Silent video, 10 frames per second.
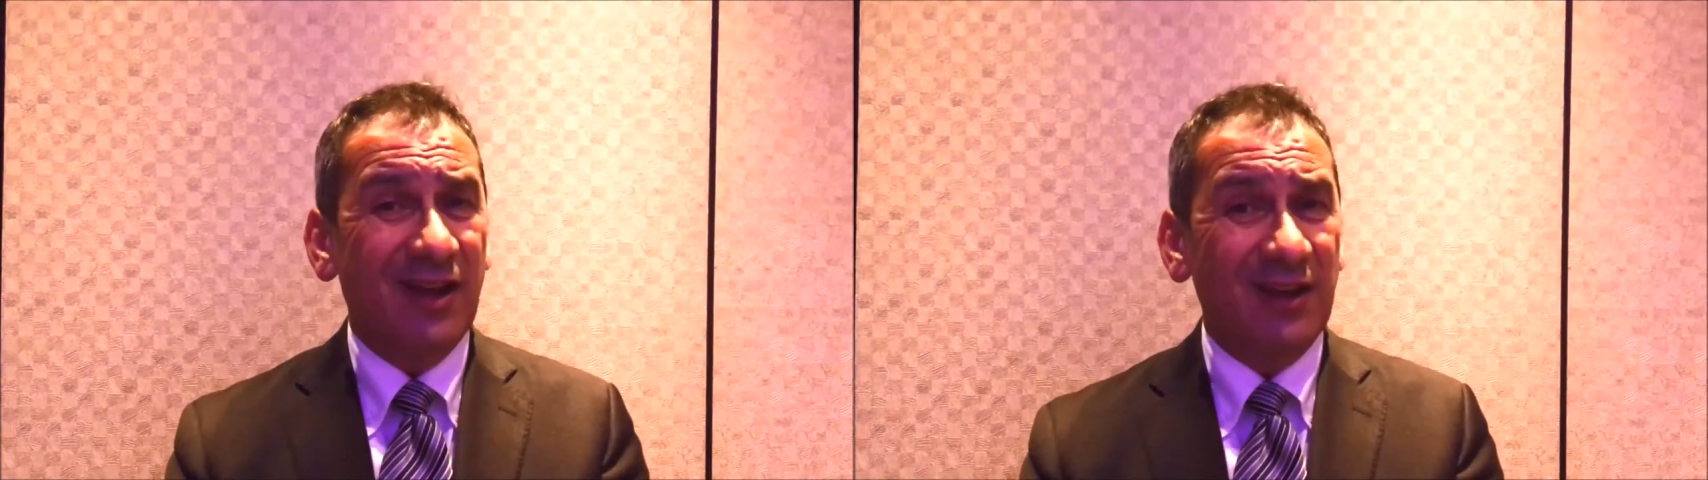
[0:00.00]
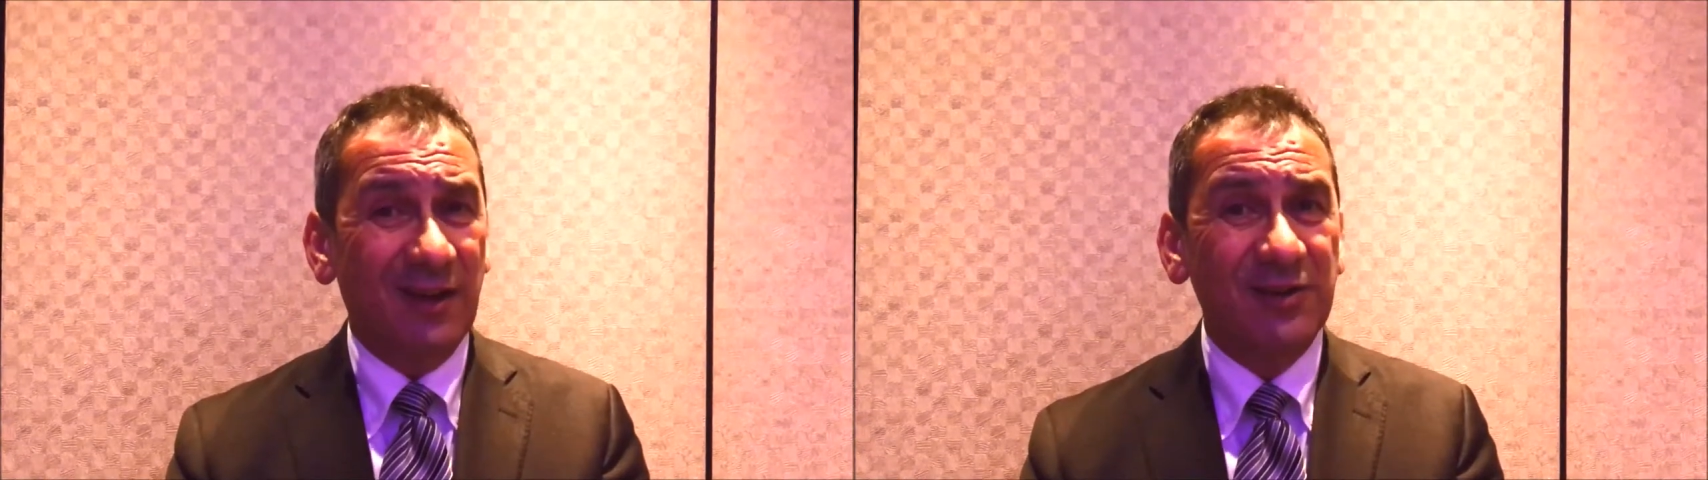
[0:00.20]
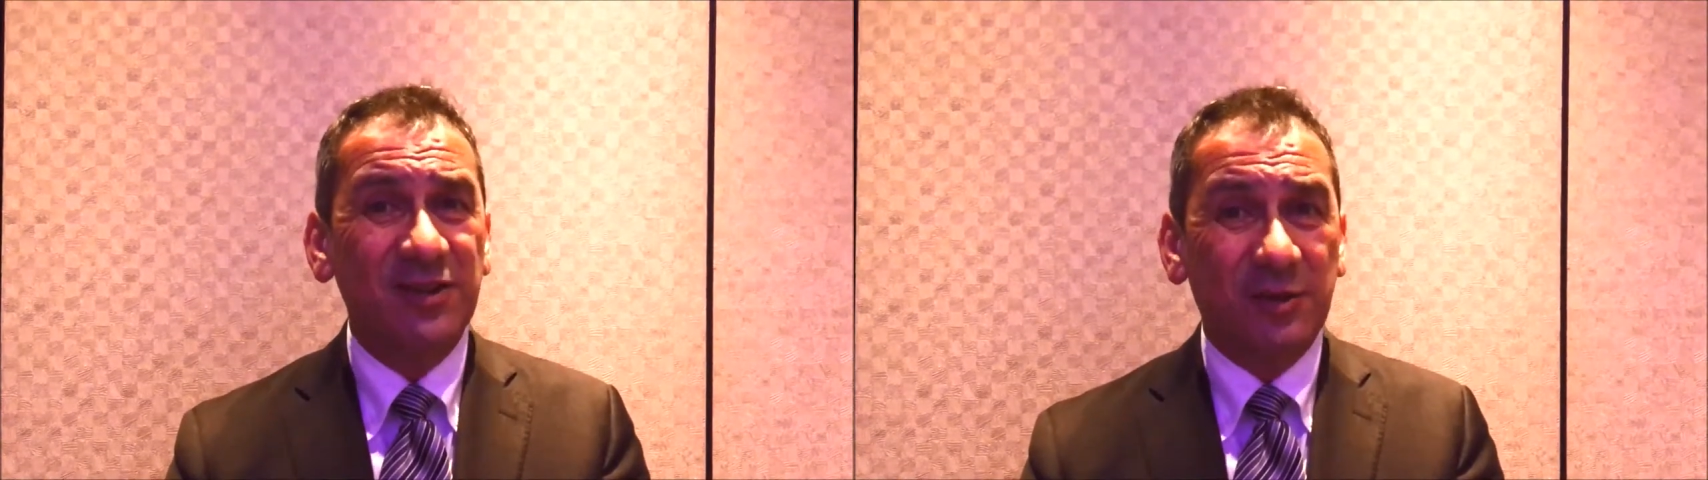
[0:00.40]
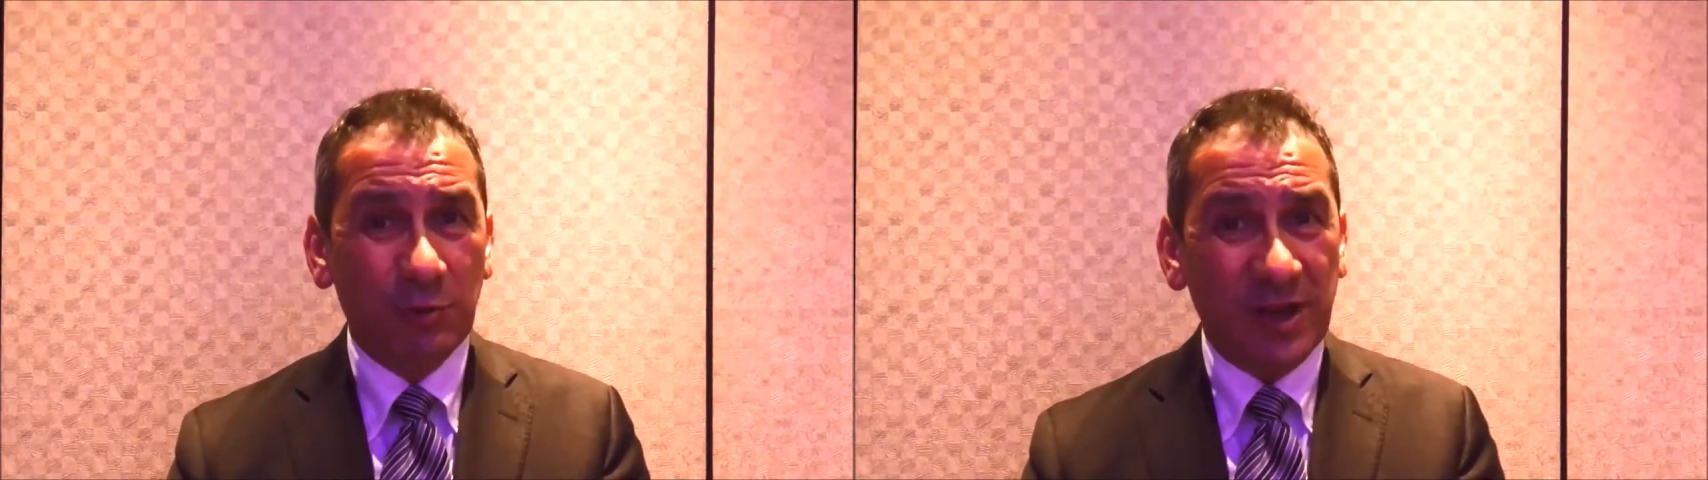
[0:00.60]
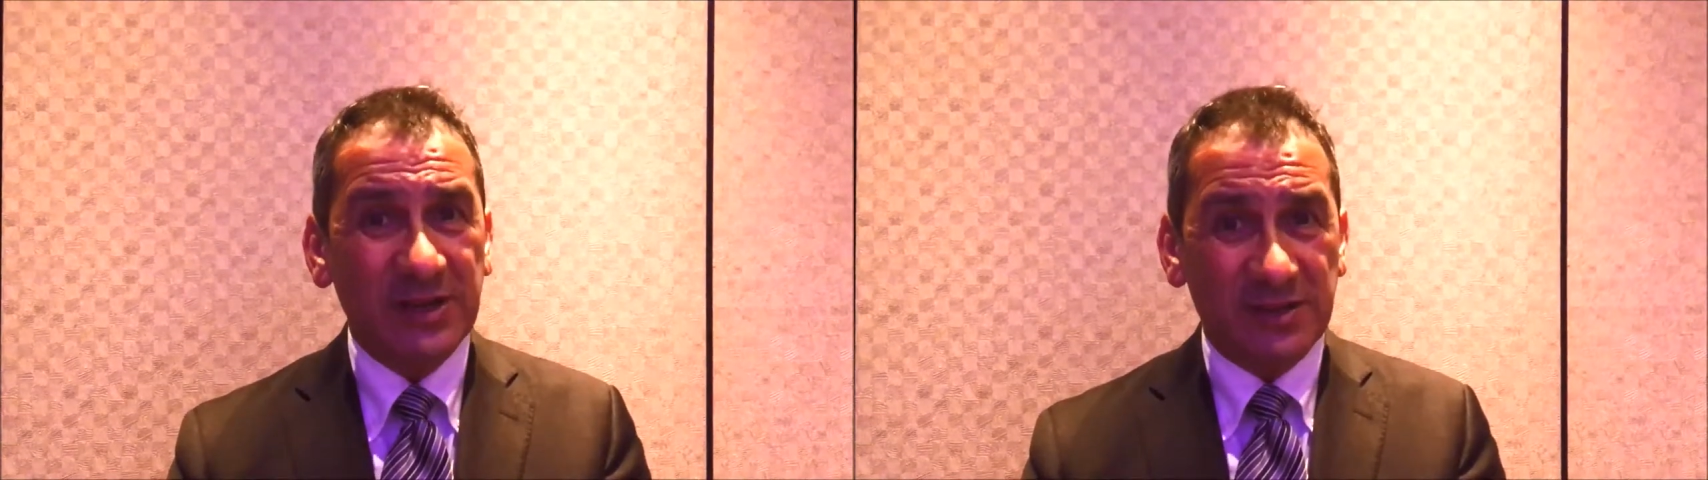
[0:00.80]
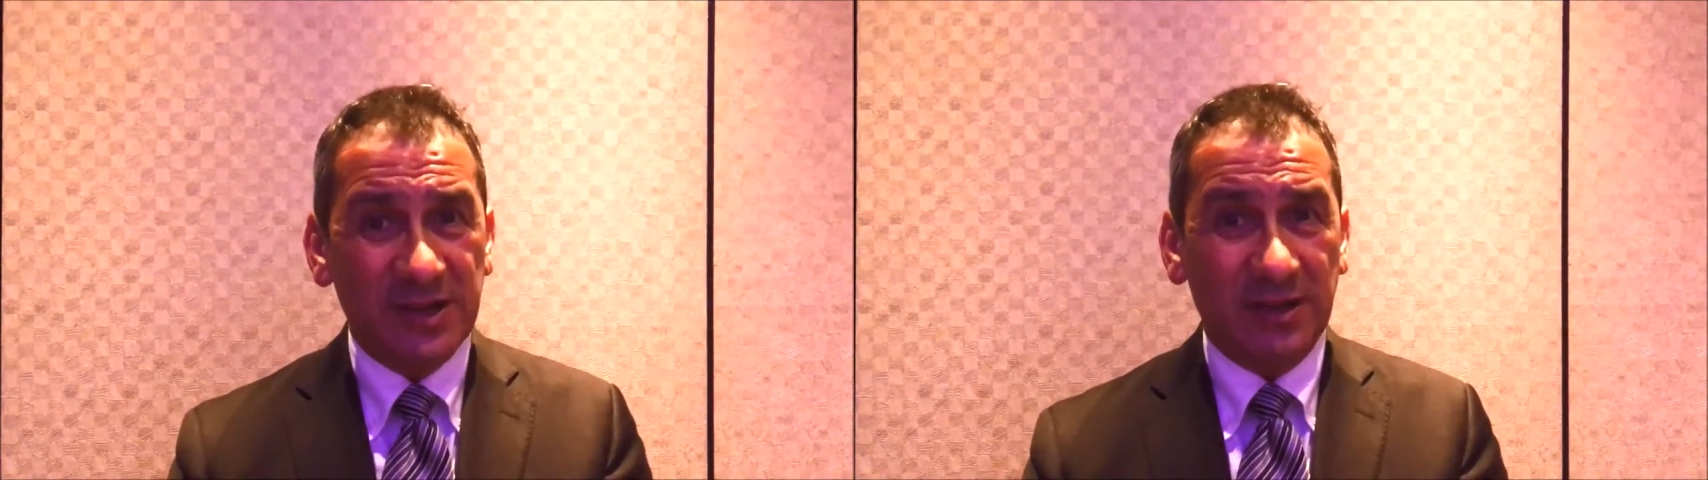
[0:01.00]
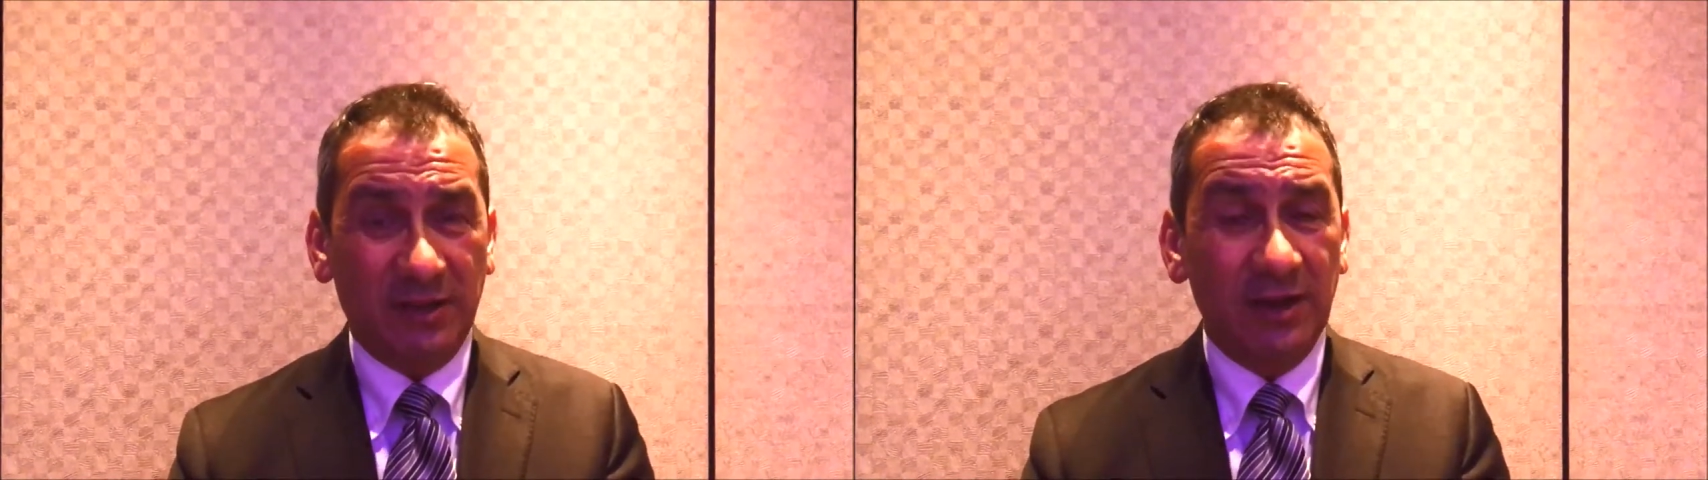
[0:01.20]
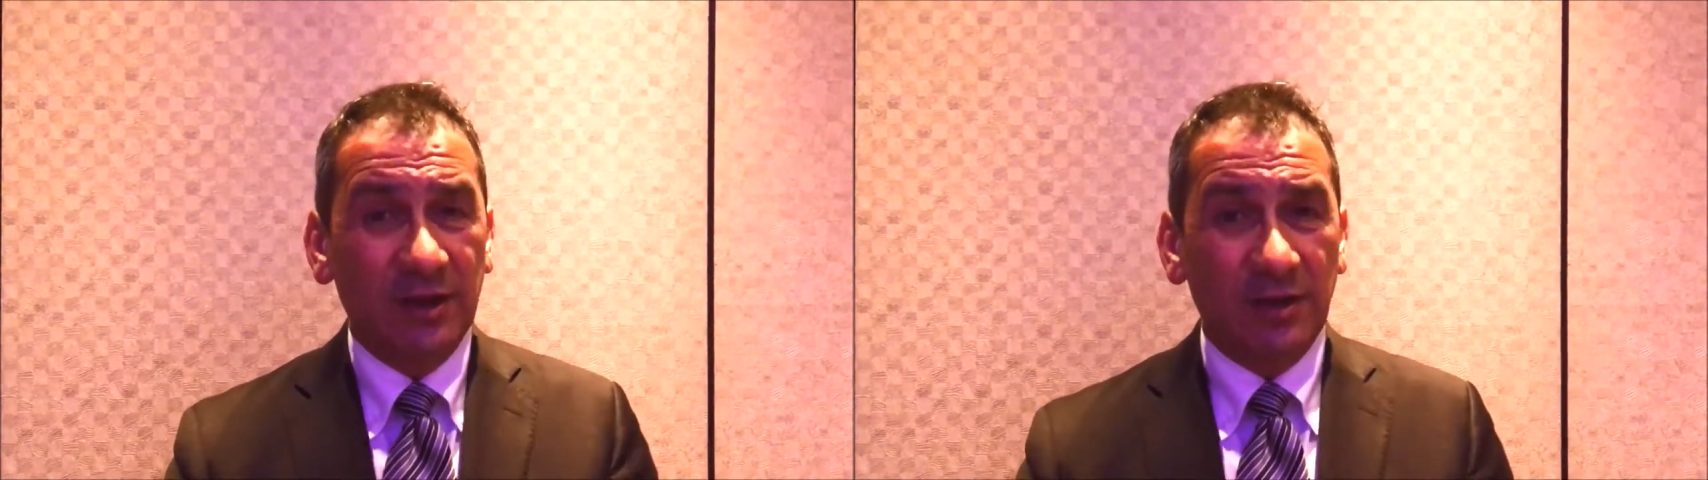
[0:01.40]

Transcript: I learnt a great deal,